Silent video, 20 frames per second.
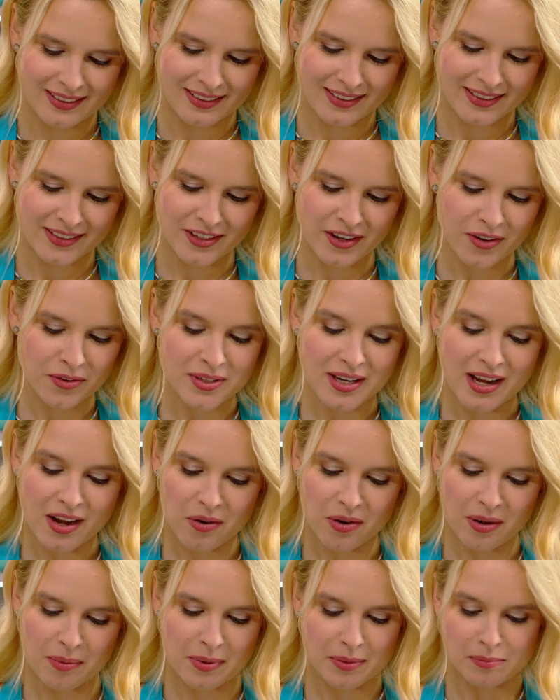You know,
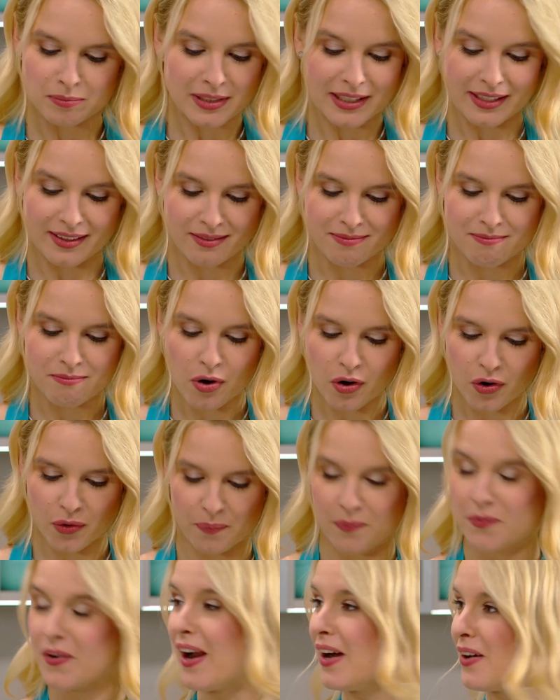now I'm, I'm, like more
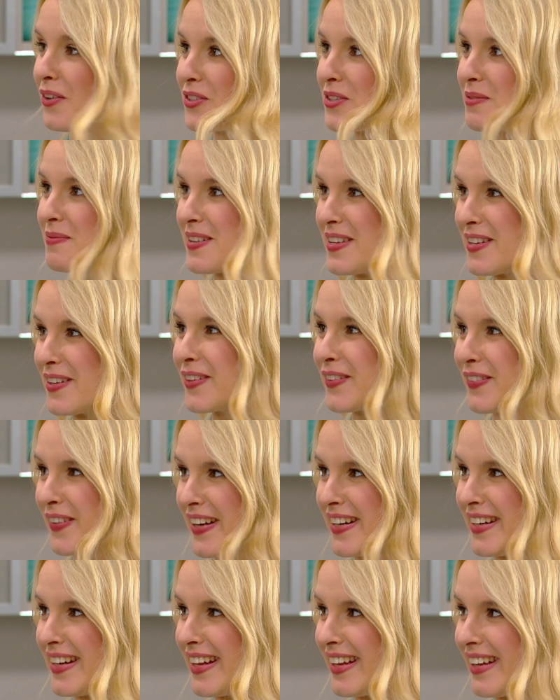proud to be
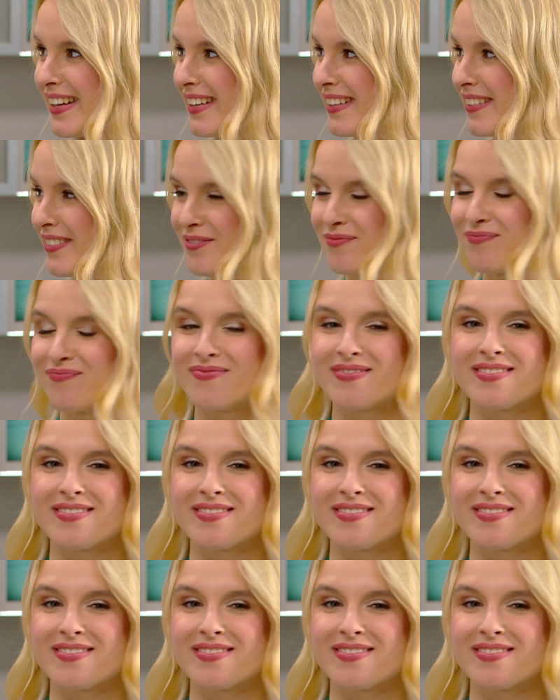Ukrainian. Yeah.